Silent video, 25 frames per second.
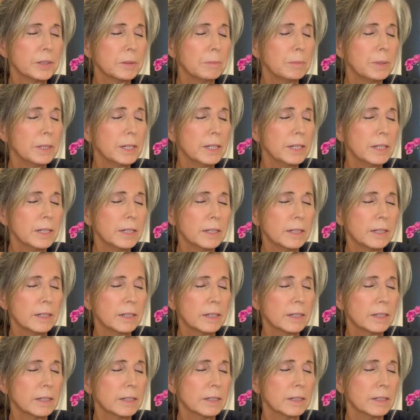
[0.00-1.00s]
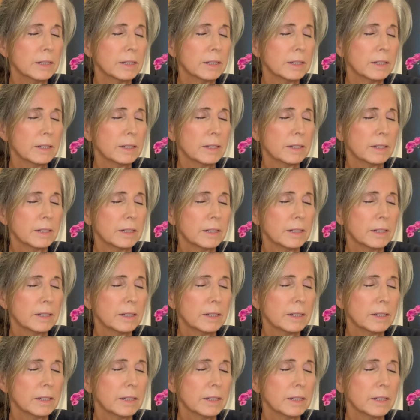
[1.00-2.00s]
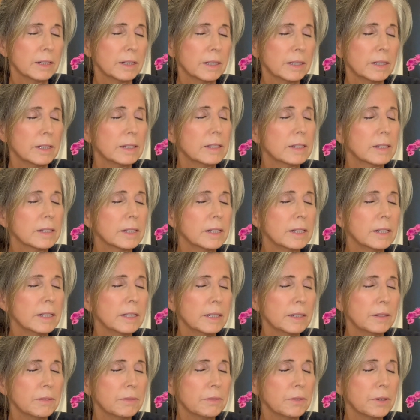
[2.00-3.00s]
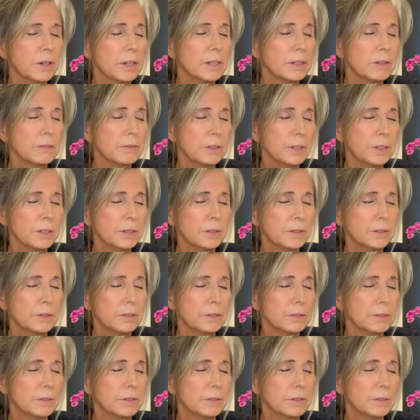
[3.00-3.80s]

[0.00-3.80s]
being is sitting in front of you.